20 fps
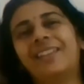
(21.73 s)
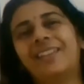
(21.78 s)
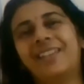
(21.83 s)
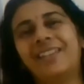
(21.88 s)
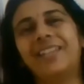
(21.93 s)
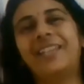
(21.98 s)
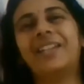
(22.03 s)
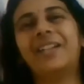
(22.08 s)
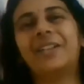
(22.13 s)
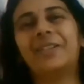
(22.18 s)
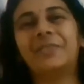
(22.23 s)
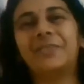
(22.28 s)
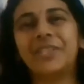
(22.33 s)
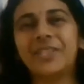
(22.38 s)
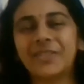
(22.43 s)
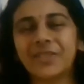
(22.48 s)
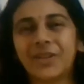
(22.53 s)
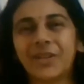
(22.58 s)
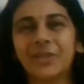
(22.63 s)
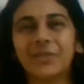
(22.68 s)
Here we
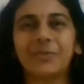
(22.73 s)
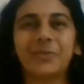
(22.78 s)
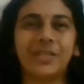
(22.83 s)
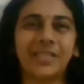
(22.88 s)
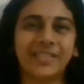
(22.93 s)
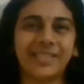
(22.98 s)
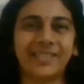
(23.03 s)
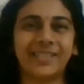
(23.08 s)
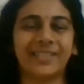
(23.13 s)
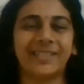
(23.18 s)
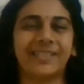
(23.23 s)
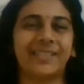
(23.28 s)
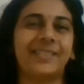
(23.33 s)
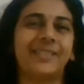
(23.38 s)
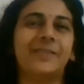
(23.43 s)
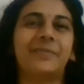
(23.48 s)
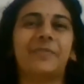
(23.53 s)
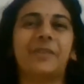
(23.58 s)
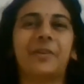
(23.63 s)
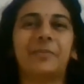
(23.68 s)
solve
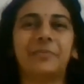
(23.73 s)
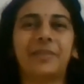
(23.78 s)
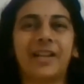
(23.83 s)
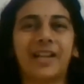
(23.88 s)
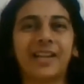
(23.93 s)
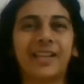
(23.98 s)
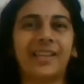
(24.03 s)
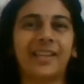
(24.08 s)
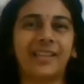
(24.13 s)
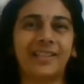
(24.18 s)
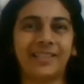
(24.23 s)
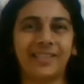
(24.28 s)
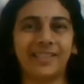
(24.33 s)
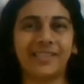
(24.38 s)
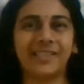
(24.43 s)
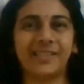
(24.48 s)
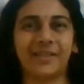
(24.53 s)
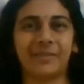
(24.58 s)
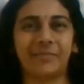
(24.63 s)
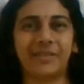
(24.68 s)
questions from IIT
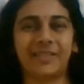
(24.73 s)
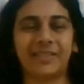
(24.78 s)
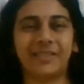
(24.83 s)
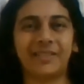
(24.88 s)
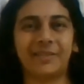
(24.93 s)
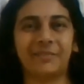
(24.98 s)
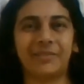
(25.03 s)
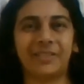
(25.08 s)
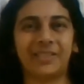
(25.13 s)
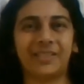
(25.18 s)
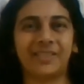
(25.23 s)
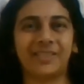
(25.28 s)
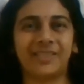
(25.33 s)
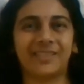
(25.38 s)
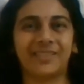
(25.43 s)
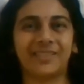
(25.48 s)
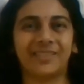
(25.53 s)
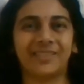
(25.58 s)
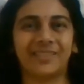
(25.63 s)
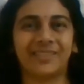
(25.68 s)
JAM
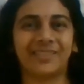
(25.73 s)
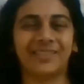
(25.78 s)
examination.